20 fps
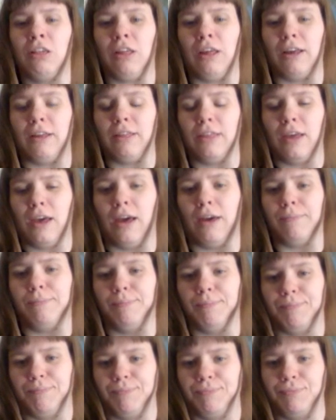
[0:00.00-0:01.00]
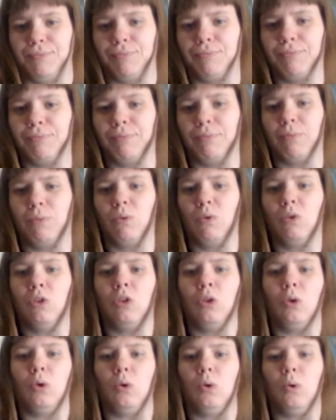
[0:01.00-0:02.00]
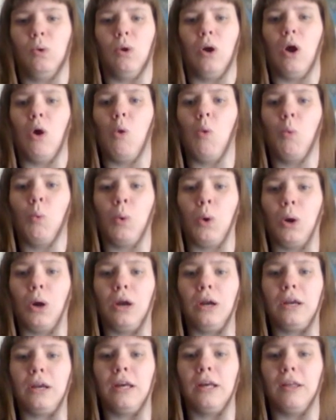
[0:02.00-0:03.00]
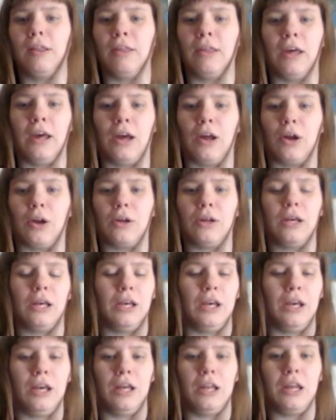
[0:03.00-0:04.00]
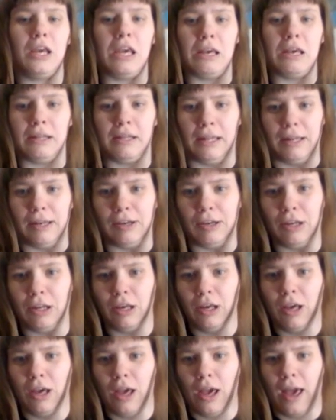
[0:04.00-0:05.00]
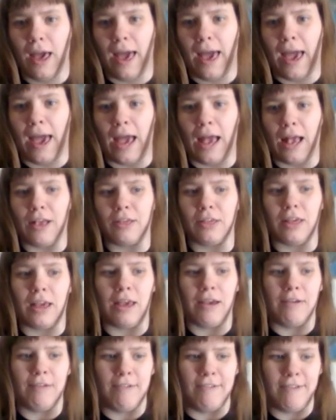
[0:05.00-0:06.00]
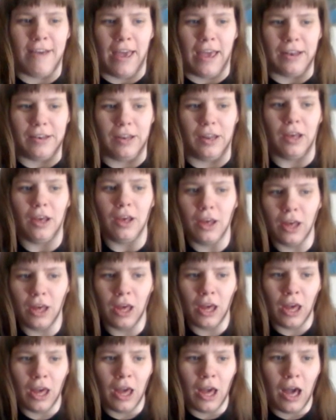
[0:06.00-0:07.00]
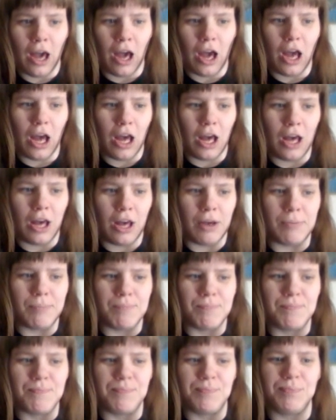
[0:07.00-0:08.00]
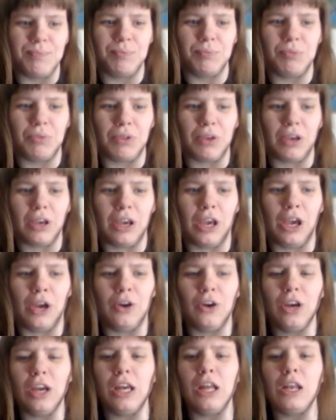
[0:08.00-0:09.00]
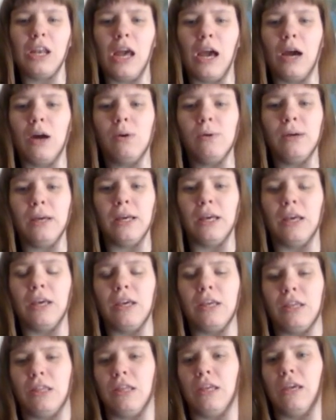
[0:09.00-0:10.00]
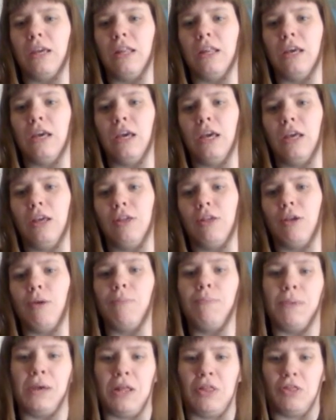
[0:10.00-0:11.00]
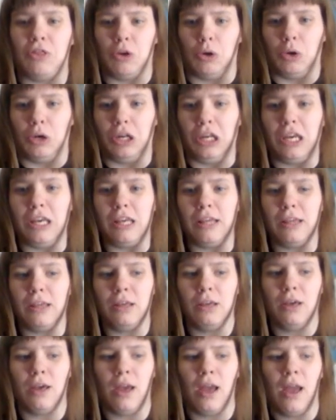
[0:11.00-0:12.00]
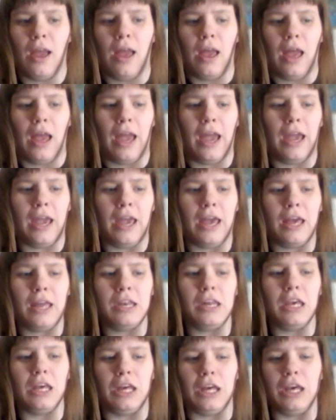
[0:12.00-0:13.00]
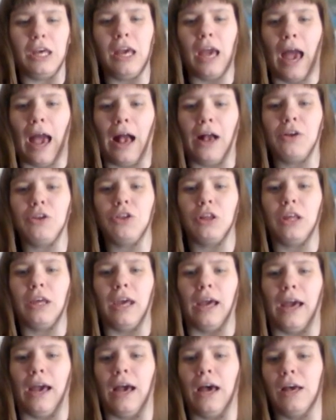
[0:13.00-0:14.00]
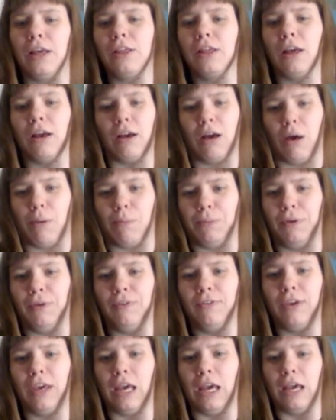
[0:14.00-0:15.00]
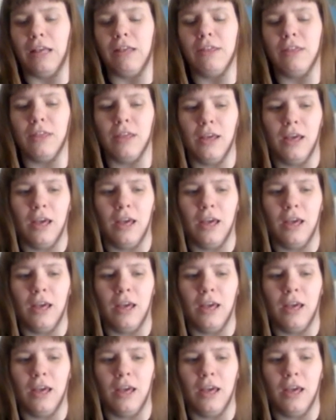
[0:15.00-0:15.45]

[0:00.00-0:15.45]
like that to work there in England as a vet. Um, Herriot now is in his mid 30s, and he actually has a couple of kids.